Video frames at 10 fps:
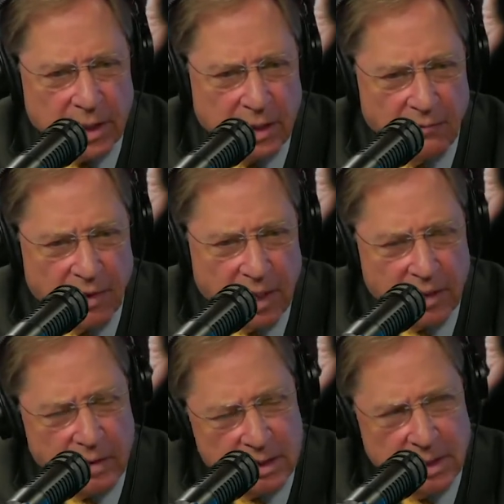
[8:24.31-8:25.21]
And in
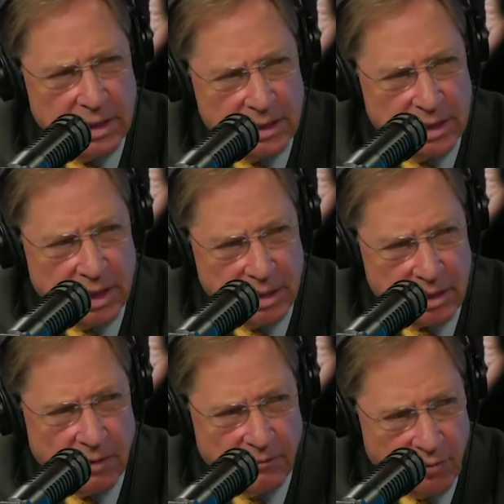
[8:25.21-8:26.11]
fact, the CDC
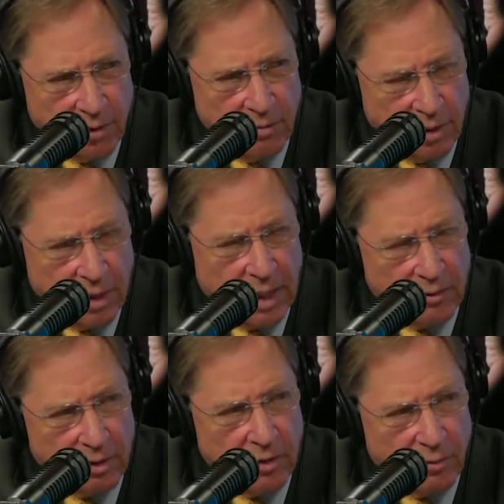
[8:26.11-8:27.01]
has confirmed
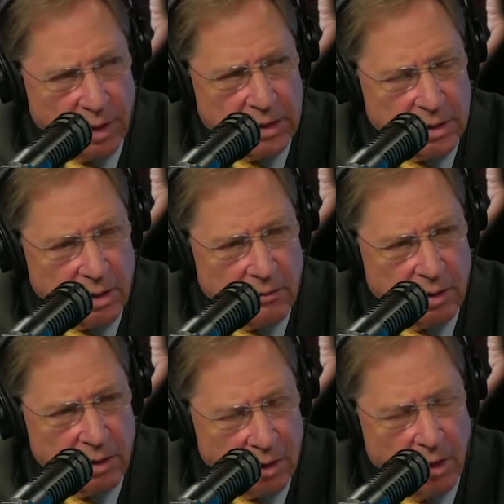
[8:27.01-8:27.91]
that the rates,
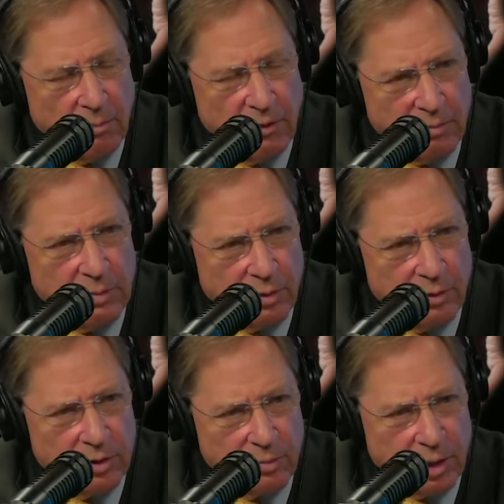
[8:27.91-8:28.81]
the number of people
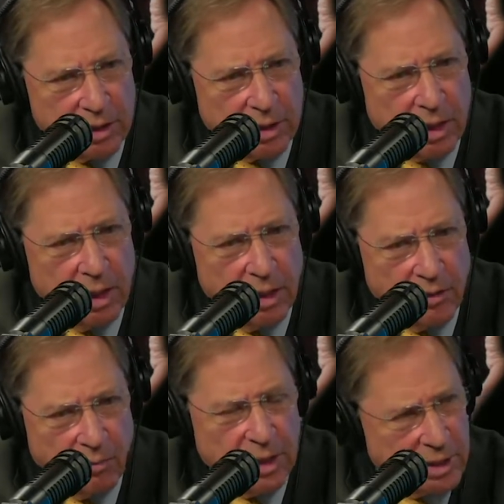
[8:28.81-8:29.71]
with depression,
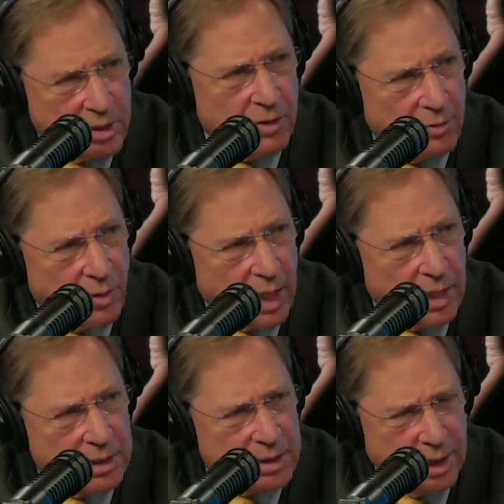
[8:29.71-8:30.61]
the rate is on the
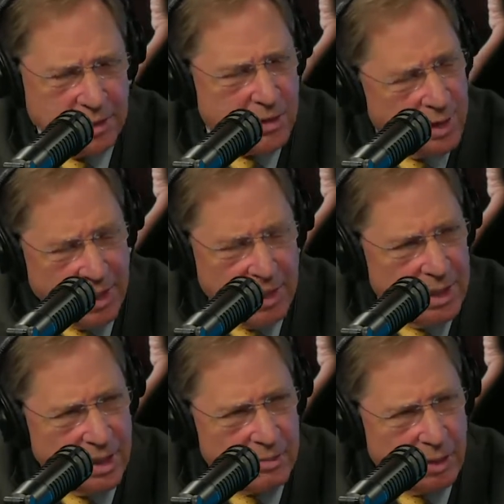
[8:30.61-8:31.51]
rise. Is there
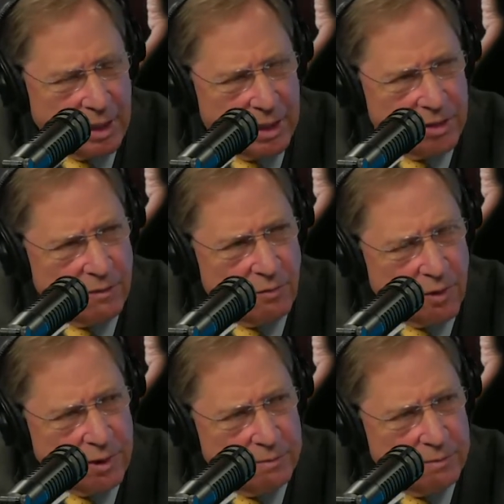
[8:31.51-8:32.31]
any explanation for it?